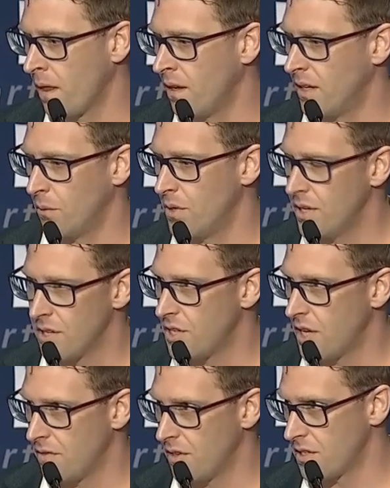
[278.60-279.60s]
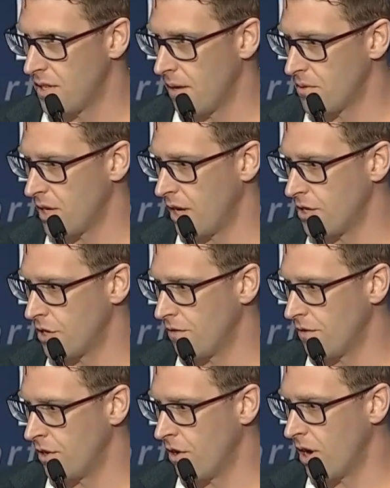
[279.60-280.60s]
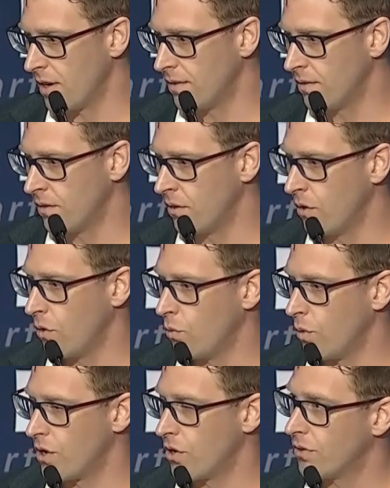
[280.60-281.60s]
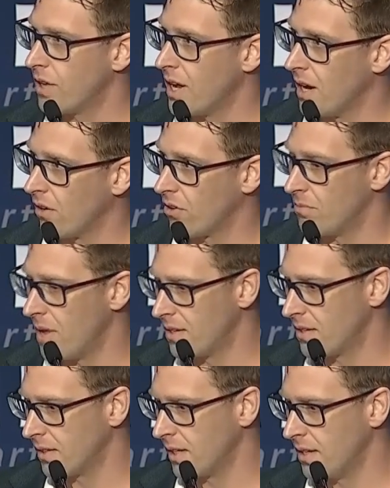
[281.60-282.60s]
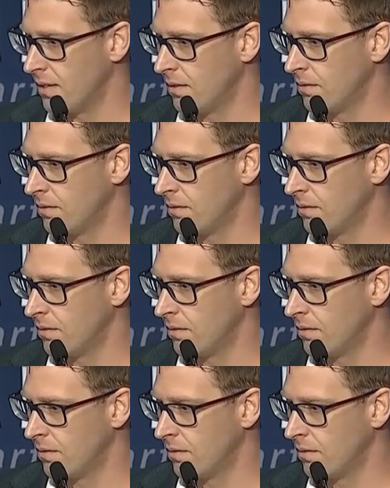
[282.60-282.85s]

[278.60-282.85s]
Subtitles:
Now, we didn't achieve this step change overnight. We got there incrementally.